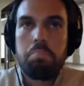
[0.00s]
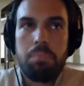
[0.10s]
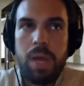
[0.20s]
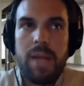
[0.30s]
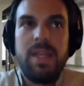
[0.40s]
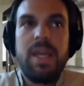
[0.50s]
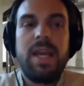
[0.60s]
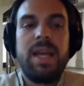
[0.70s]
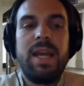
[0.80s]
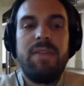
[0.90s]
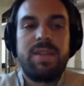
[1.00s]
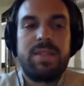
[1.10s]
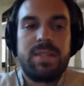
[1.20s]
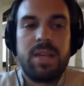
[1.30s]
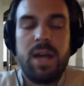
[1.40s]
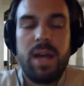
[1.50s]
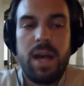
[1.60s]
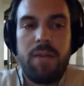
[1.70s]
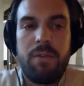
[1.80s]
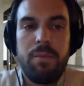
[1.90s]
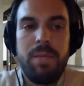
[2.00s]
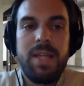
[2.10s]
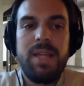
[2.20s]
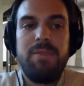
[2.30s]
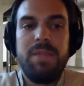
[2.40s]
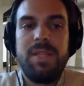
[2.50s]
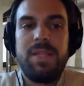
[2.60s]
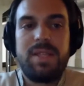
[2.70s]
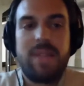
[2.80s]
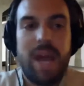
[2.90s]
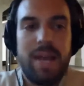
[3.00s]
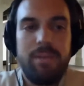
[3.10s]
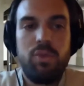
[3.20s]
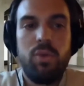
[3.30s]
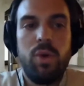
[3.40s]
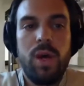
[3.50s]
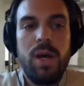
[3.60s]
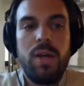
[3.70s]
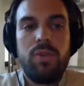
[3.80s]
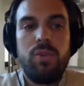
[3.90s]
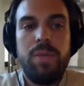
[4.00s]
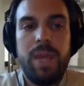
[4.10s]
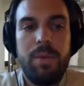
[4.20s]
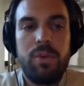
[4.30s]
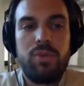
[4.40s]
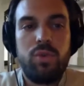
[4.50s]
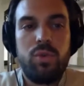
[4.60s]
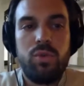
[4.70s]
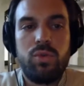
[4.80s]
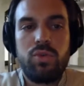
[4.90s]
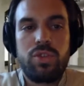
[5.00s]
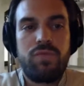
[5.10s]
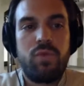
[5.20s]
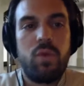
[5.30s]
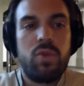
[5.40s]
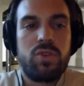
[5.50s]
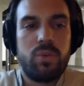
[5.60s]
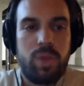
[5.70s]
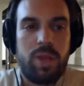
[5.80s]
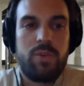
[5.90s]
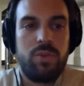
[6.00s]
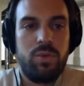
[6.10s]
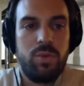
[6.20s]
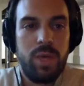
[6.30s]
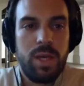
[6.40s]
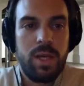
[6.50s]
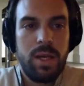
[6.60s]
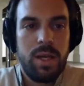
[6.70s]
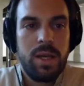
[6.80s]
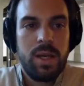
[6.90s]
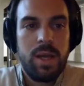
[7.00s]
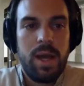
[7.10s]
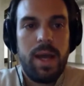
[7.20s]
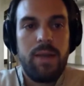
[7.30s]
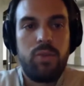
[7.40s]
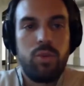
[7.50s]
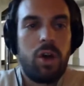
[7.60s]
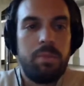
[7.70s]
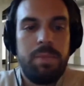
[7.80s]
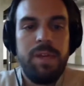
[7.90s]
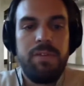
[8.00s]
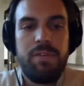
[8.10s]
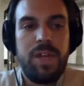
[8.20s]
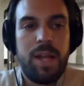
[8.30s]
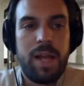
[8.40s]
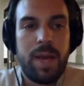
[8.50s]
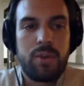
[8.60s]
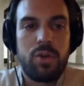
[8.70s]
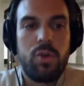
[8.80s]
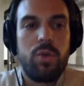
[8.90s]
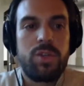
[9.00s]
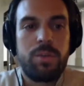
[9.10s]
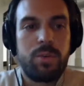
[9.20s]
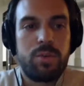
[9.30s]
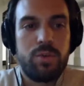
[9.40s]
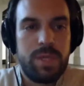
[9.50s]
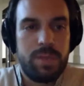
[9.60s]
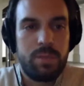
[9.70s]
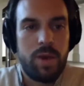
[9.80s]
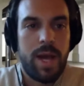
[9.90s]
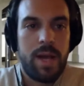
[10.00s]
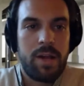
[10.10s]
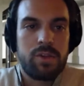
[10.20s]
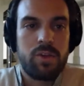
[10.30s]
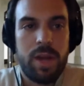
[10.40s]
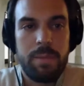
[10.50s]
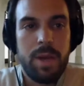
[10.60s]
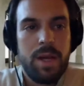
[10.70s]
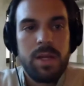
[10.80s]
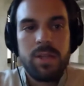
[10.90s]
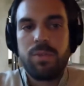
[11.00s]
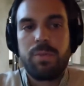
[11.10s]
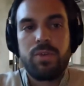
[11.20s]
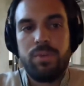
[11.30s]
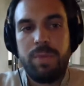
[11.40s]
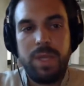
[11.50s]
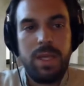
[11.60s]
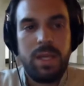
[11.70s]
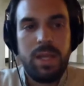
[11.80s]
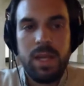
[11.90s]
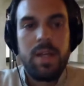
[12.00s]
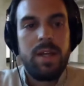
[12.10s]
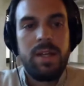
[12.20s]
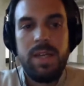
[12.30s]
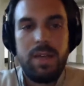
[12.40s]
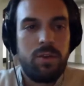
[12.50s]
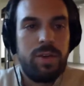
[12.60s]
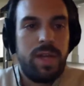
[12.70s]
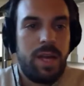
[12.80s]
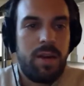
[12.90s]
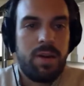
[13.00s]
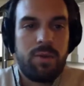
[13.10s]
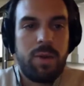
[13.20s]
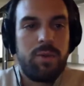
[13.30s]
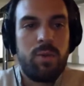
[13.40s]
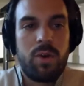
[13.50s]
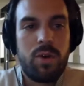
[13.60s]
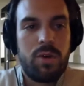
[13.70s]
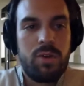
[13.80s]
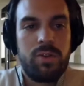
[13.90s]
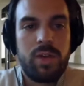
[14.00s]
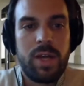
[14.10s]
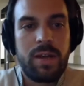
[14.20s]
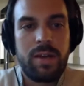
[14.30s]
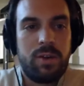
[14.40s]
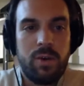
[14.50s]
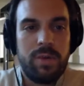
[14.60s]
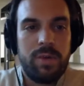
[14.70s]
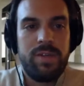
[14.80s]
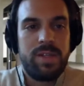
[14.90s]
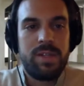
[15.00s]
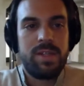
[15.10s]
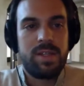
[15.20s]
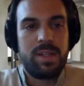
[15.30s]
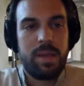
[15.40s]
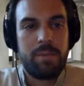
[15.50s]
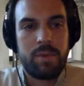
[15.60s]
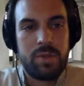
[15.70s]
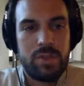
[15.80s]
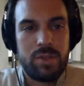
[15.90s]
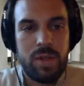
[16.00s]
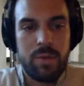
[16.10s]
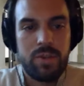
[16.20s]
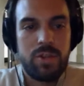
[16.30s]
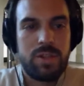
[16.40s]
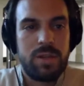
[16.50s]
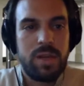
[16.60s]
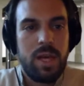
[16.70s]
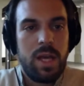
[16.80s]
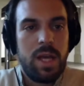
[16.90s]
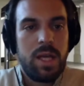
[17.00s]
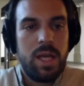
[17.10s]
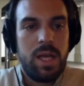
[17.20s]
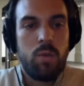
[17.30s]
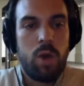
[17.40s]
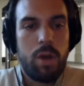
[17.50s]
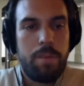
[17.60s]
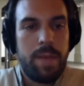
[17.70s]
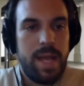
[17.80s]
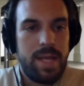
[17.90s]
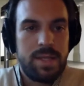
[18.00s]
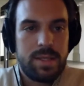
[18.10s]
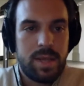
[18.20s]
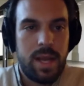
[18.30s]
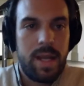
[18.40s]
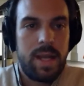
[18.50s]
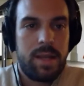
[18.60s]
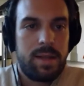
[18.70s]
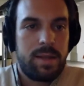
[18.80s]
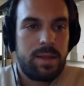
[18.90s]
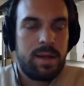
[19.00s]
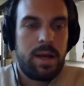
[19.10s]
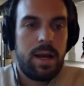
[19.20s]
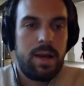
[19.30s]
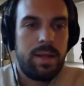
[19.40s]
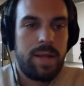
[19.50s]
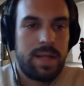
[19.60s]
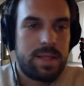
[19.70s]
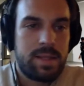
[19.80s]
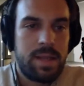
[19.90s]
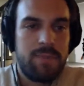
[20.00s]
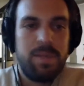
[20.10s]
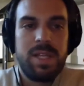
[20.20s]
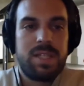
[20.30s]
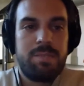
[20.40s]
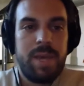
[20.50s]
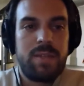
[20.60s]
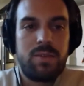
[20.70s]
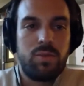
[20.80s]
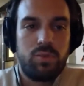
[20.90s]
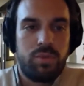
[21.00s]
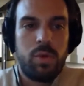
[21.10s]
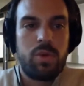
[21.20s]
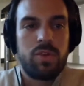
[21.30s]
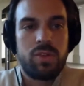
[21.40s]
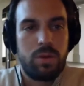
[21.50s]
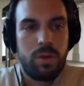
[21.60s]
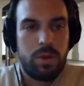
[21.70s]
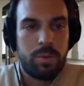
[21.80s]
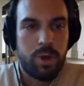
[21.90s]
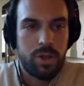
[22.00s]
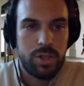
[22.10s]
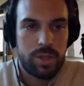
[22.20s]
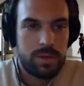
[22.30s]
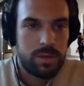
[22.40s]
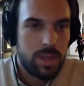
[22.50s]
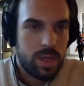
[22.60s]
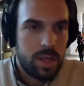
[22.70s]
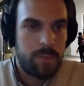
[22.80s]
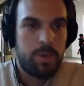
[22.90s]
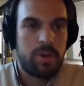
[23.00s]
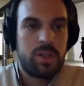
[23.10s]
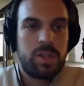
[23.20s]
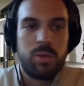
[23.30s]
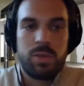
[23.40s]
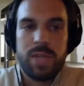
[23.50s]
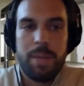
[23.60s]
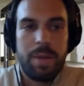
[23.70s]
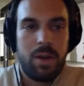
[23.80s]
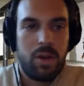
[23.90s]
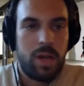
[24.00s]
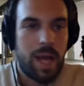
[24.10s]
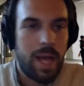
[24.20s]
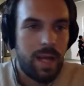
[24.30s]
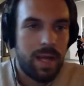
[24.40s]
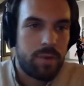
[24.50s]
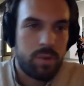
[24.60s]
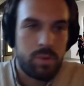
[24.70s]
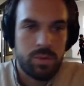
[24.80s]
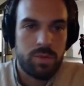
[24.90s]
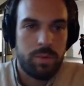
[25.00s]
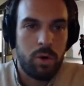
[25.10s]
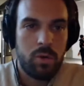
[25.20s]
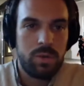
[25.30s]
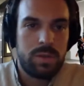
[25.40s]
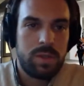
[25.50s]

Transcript: I think it gave us, for me, it gave me this time to be able to just focus on what I was doing, and to not feel like I was always supposed to be somewhere else, or I'm supposed to be here or there around the world, or like go and visit this and that person. I was just in one place, and that gave me the space to focus on the project. The project was happening online, everyone was remote.